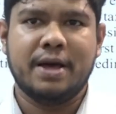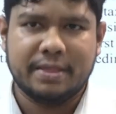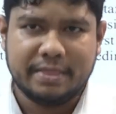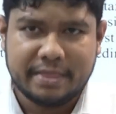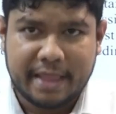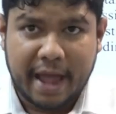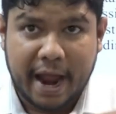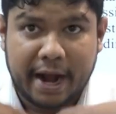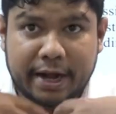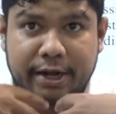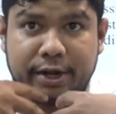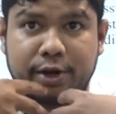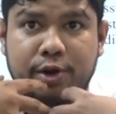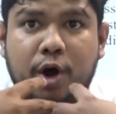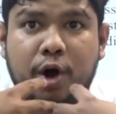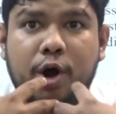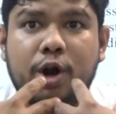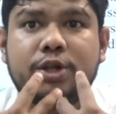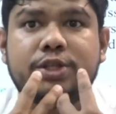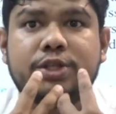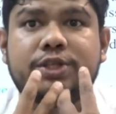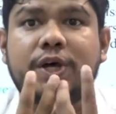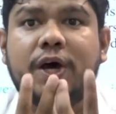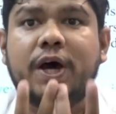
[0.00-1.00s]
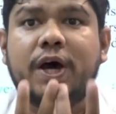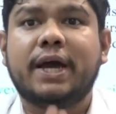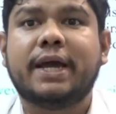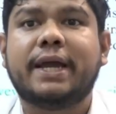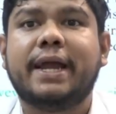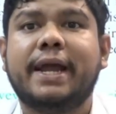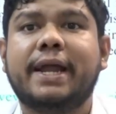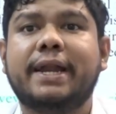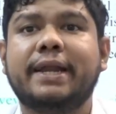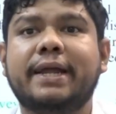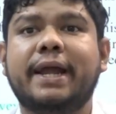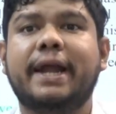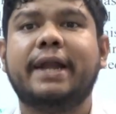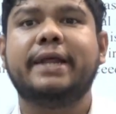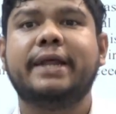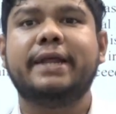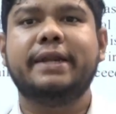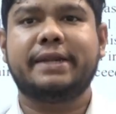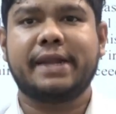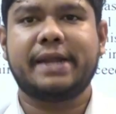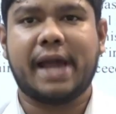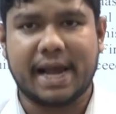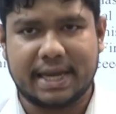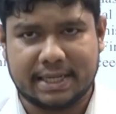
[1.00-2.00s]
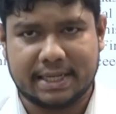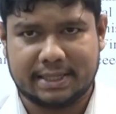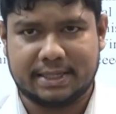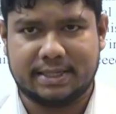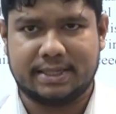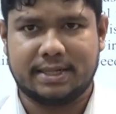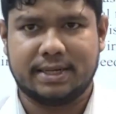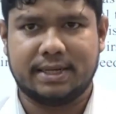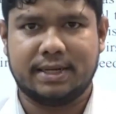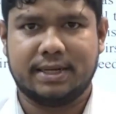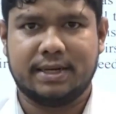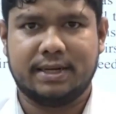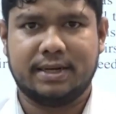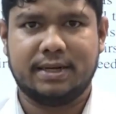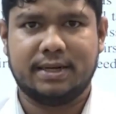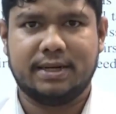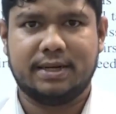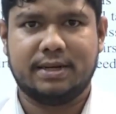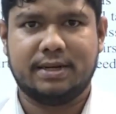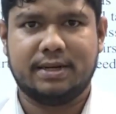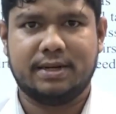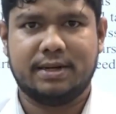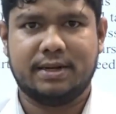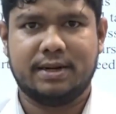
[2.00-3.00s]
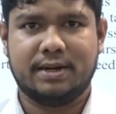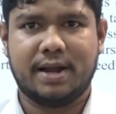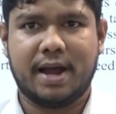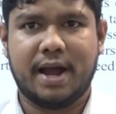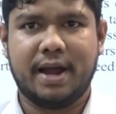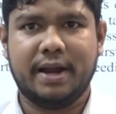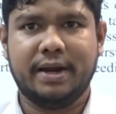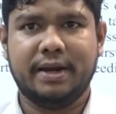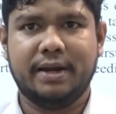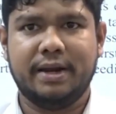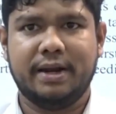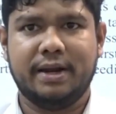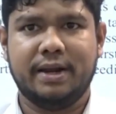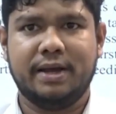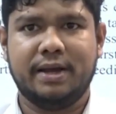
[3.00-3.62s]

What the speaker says: That also again getting taxed, right?